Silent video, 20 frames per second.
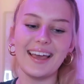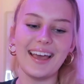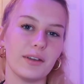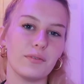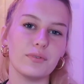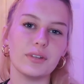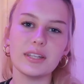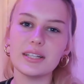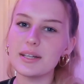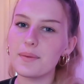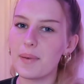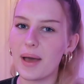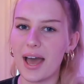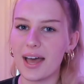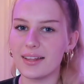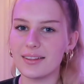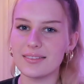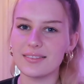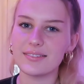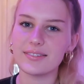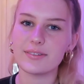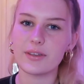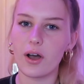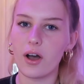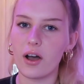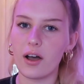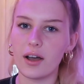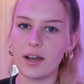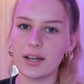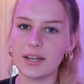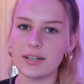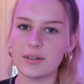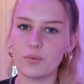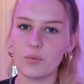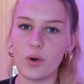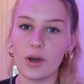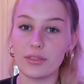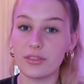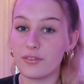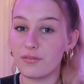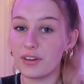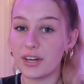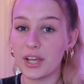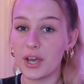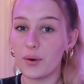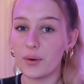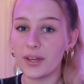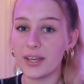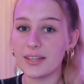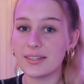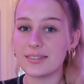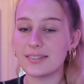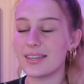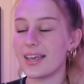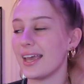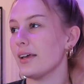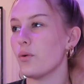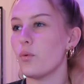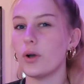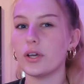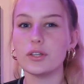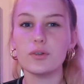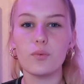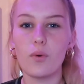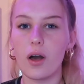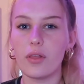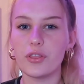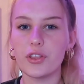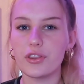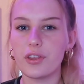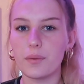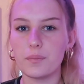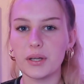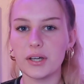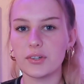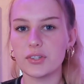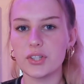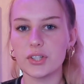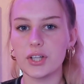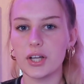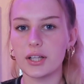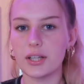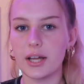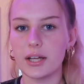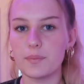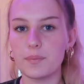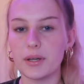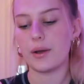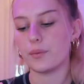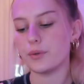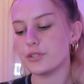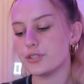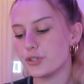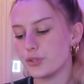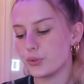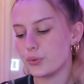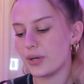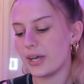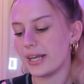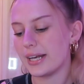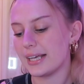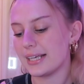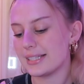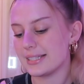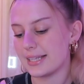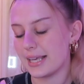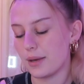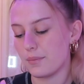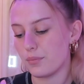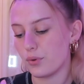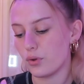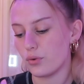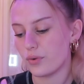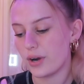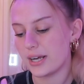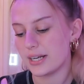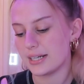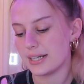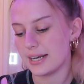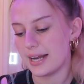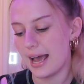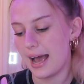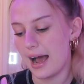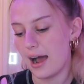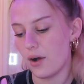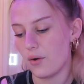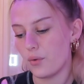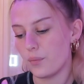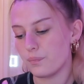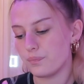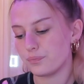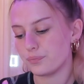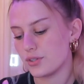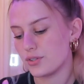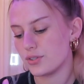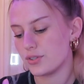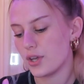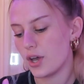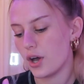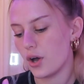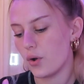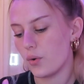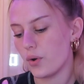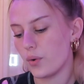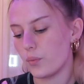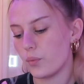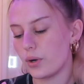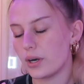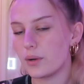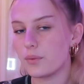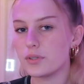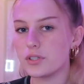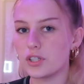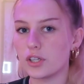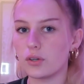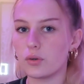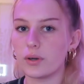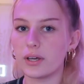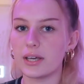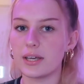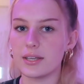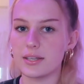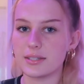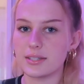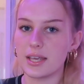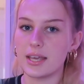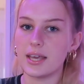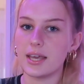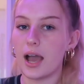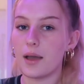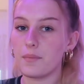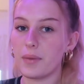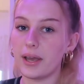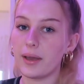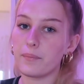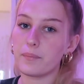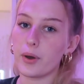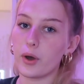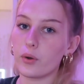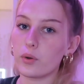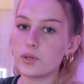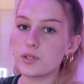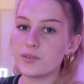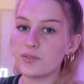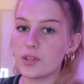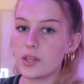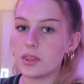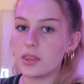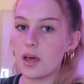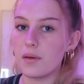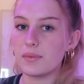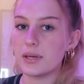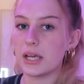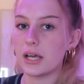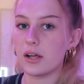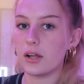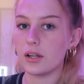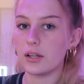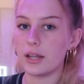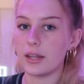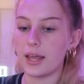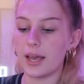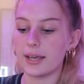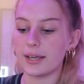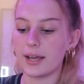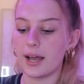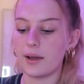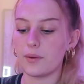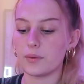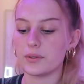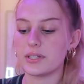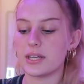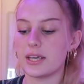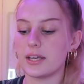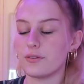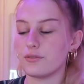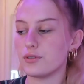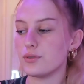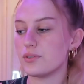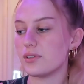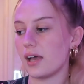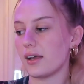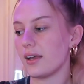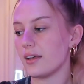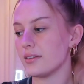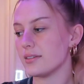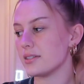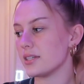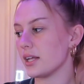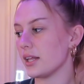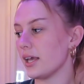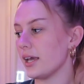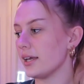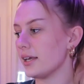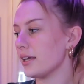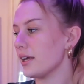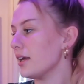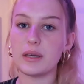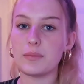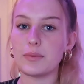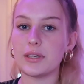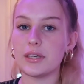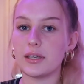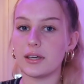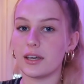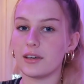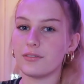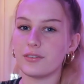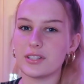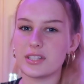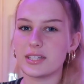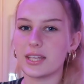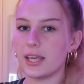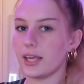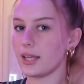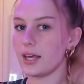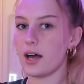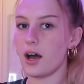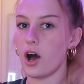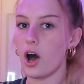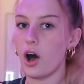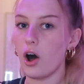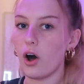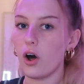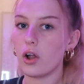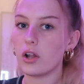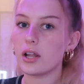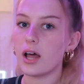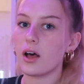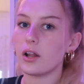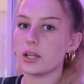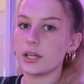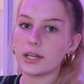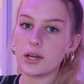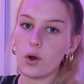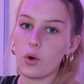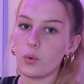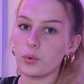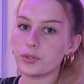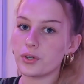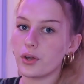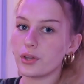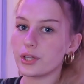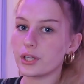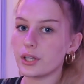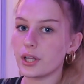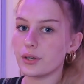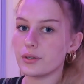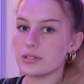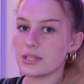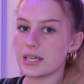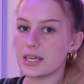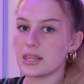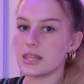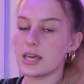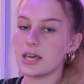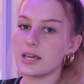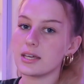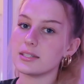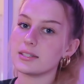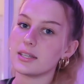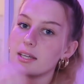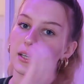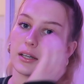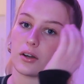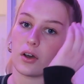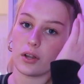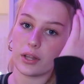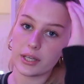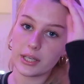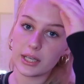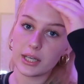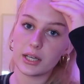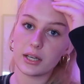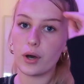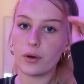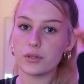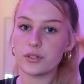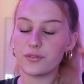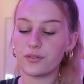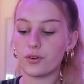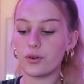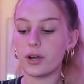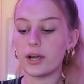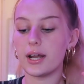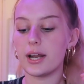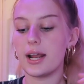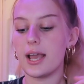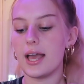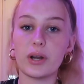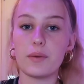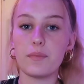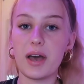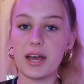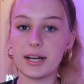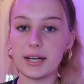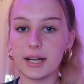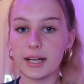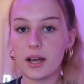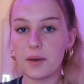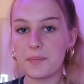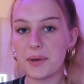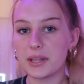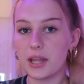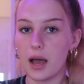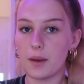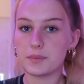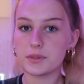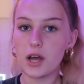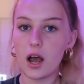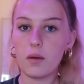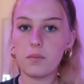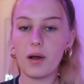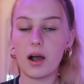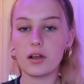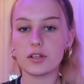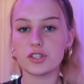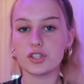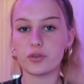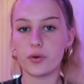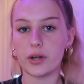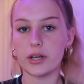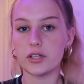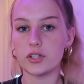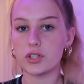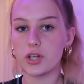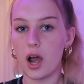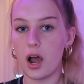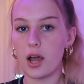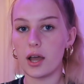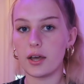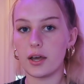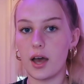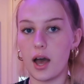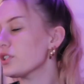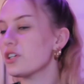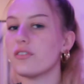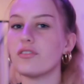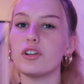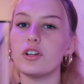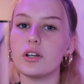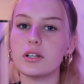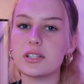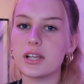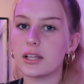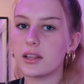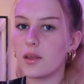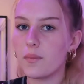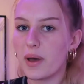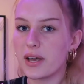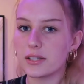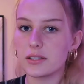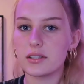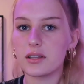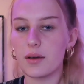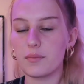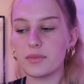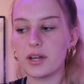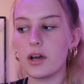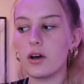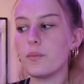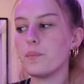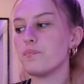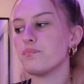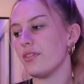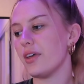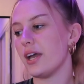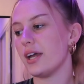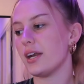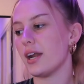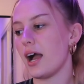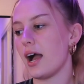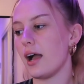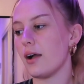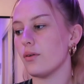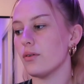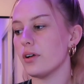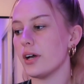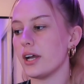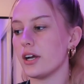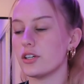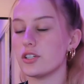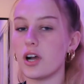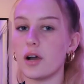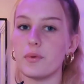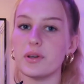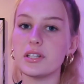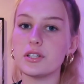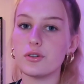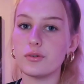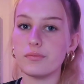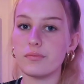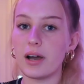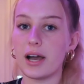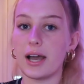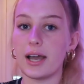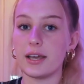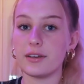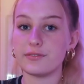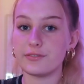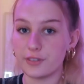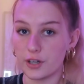it really depends on what the video is, like what you want the thumbnail to look like. I will do an example right now. So what I will do is I might pose for the thumbnail, like I will take a few seconds to like, maybe if it's like a haul, I'll like hold all the clothes like this and I'll like pose for it. When I'm editing on my laptop, I'll screenshot whichever looks like the best thumbnail, and then I will airdrop it to my